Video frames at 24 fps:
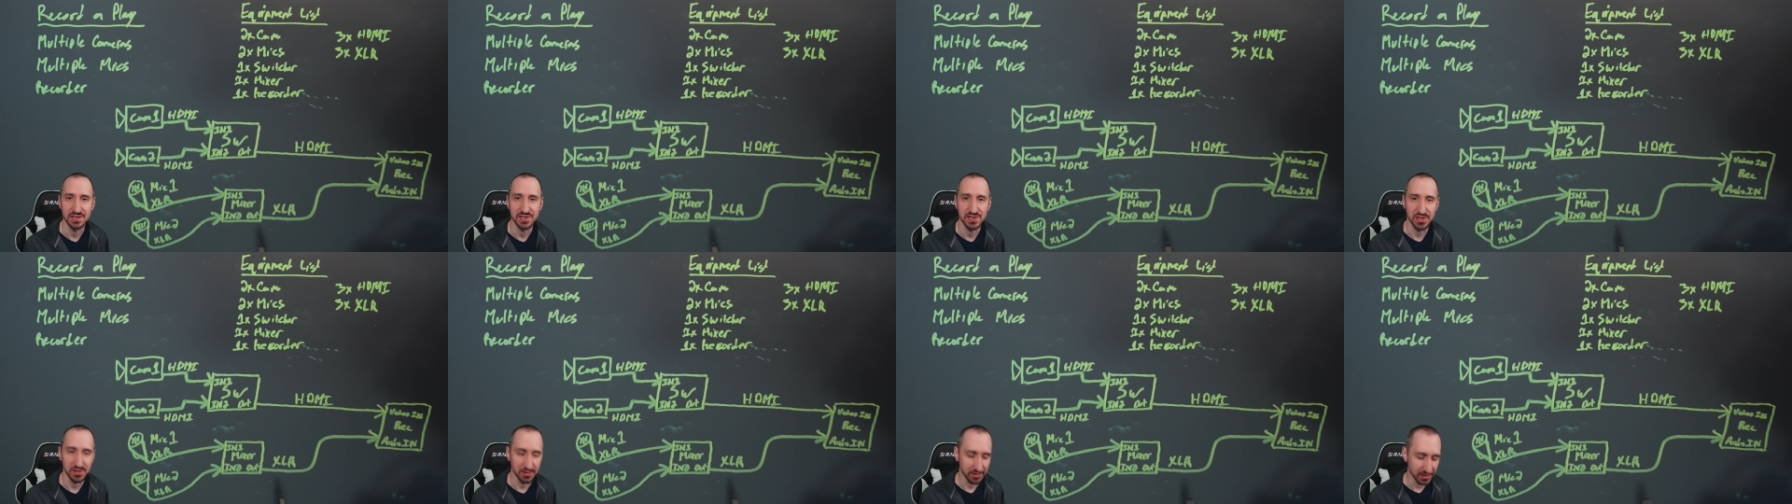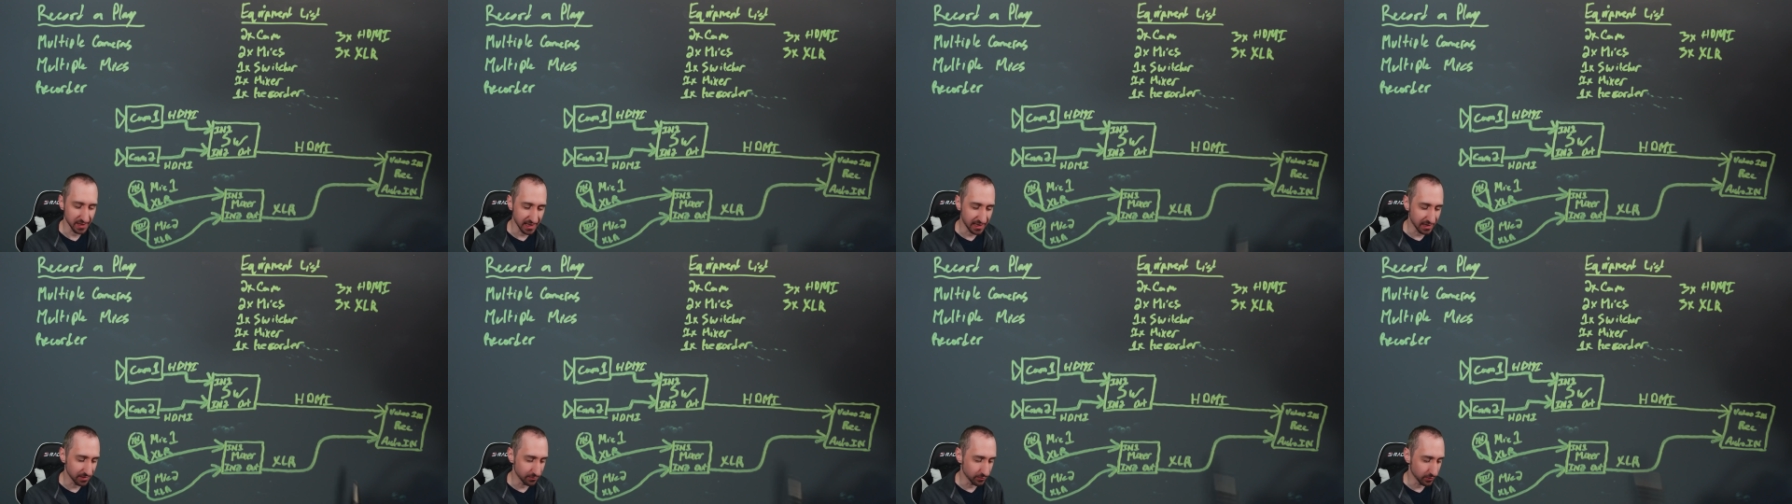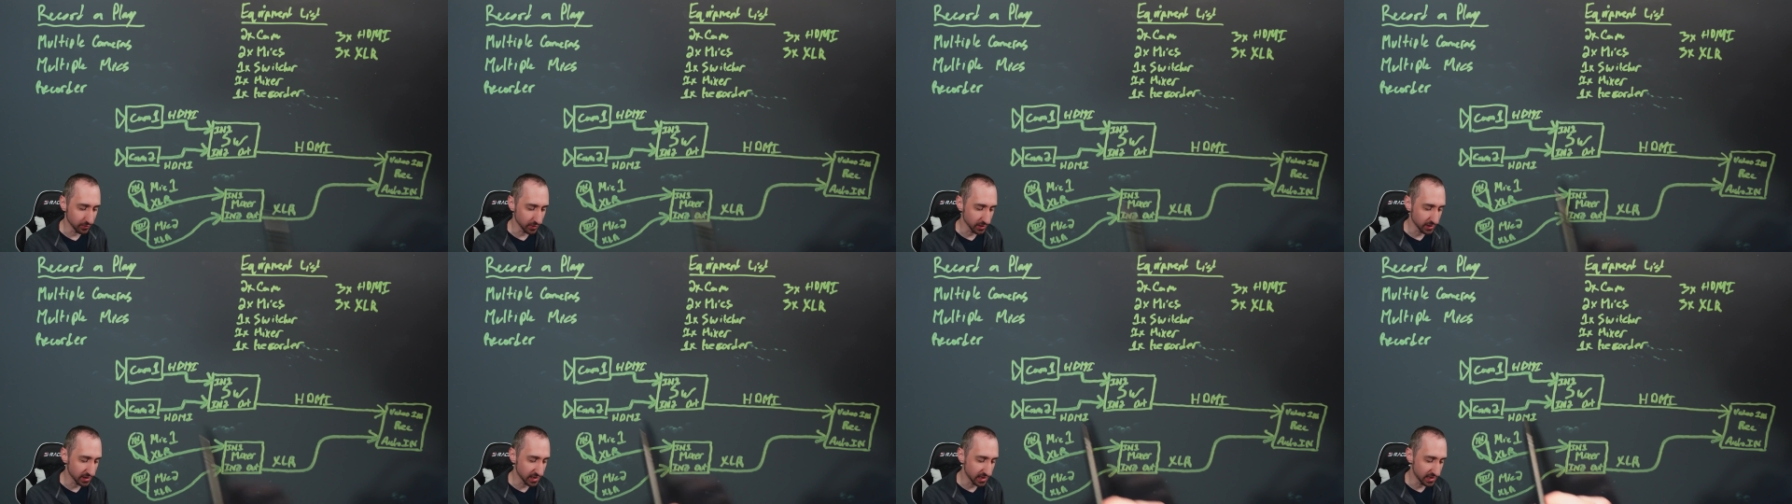So they can
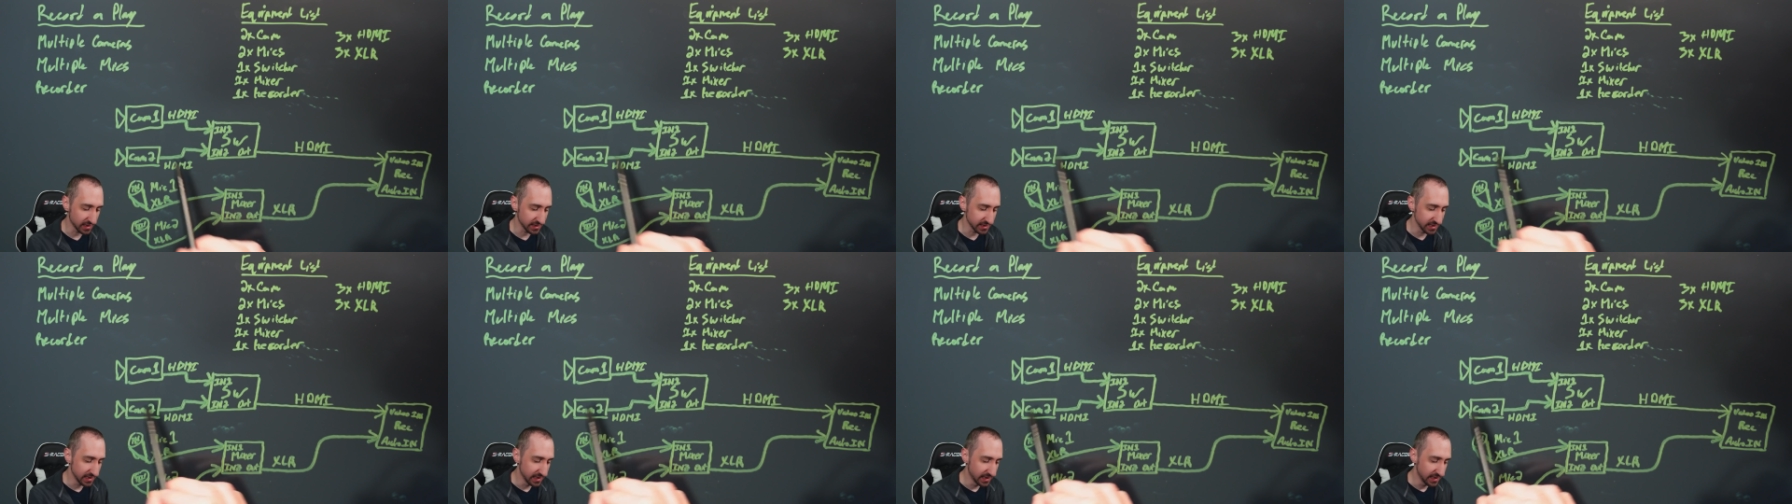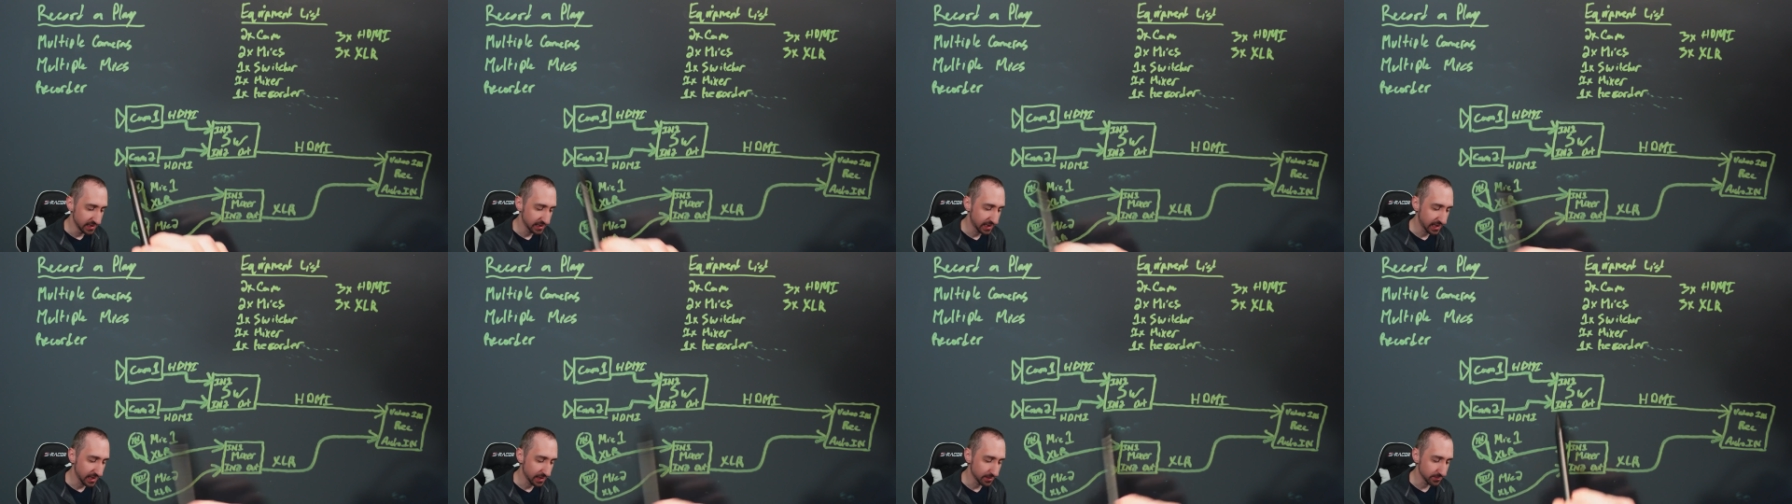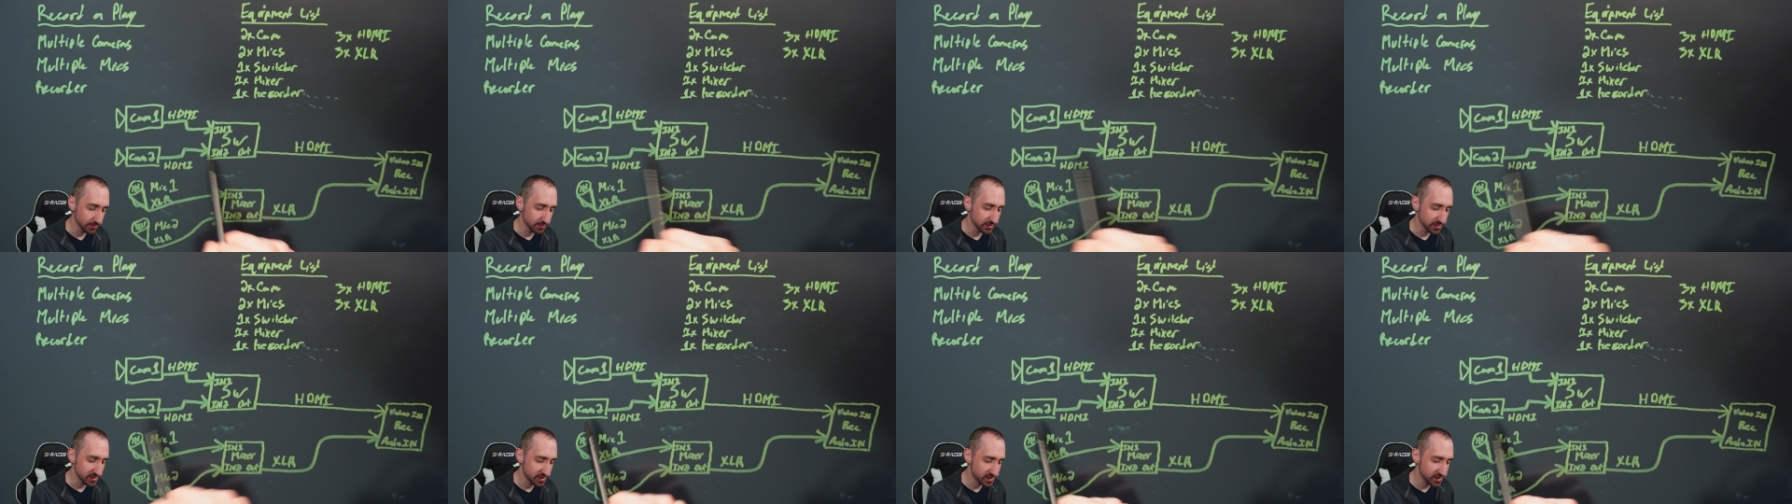work on
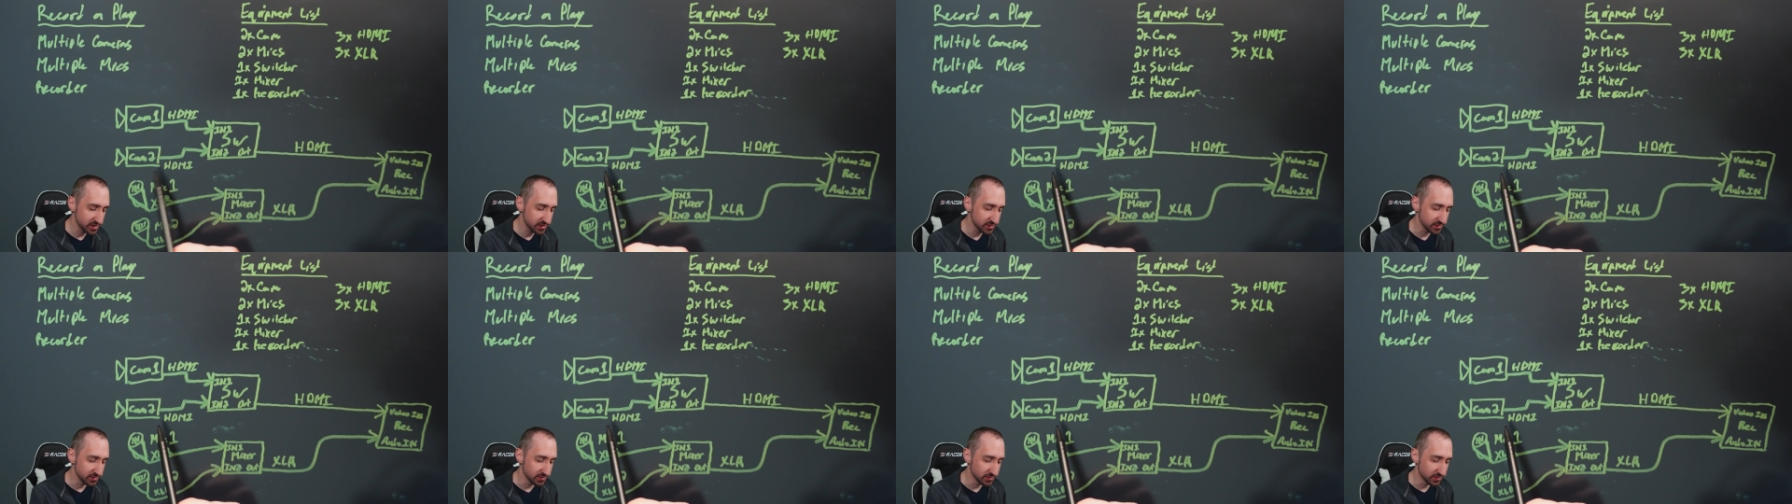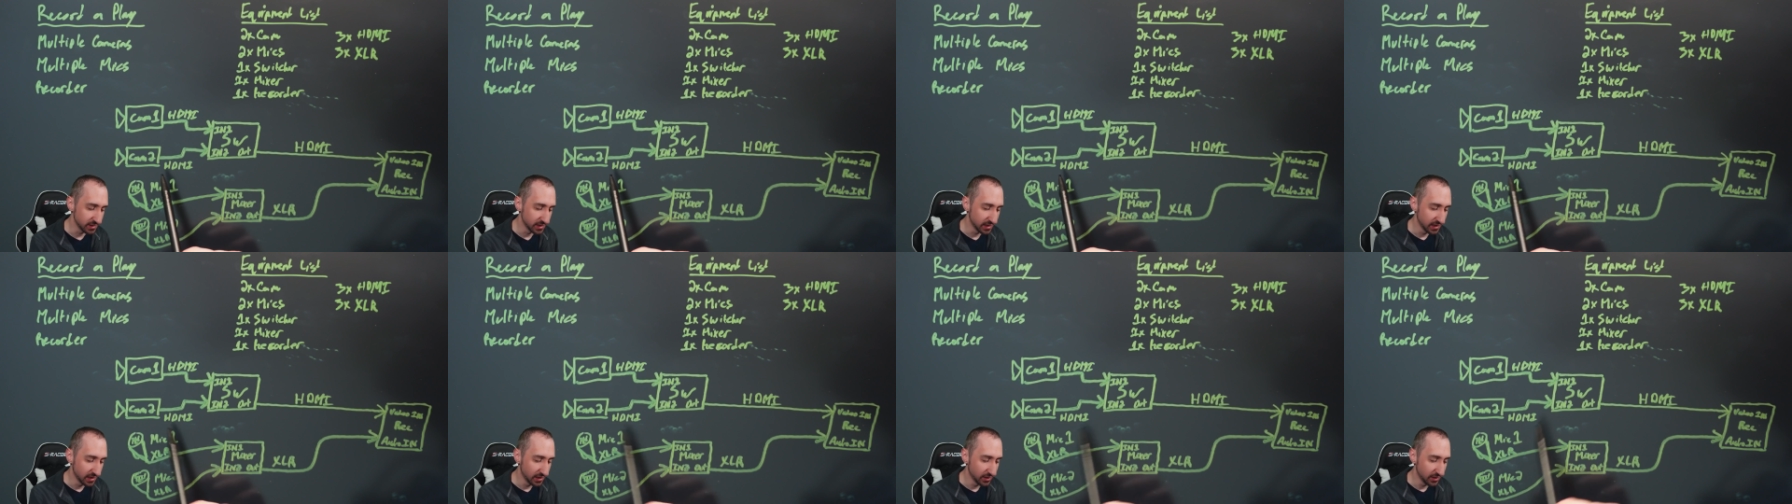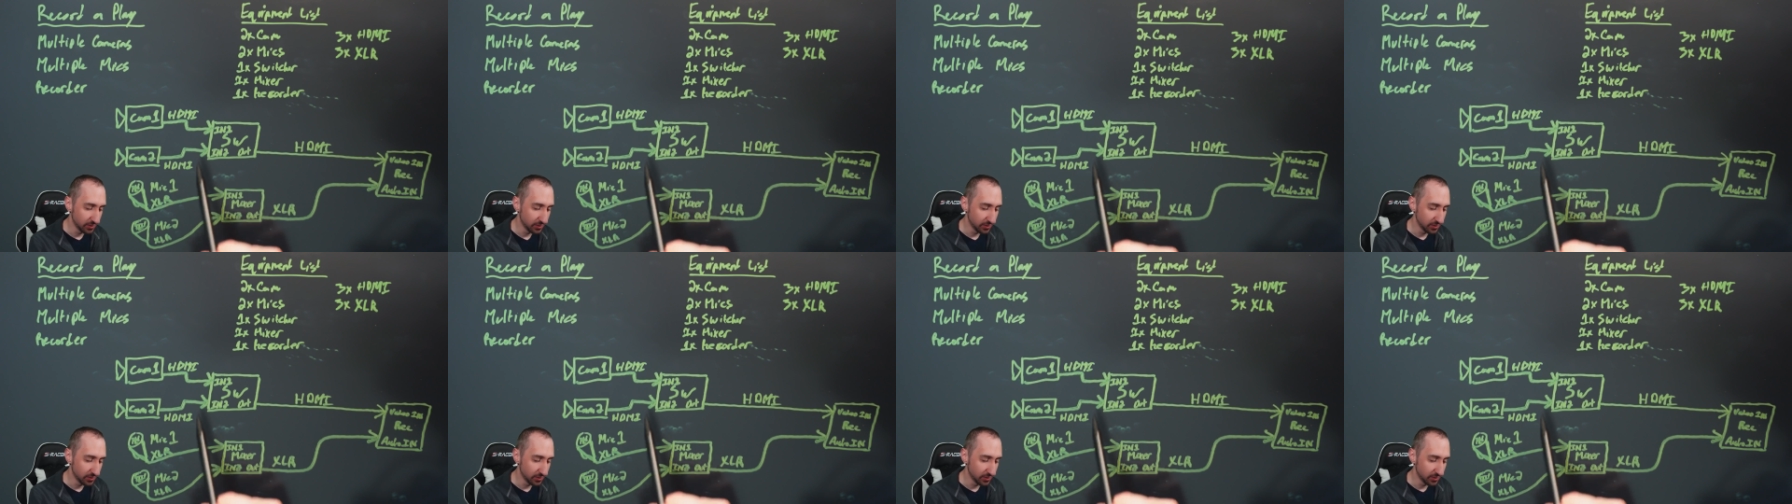camera two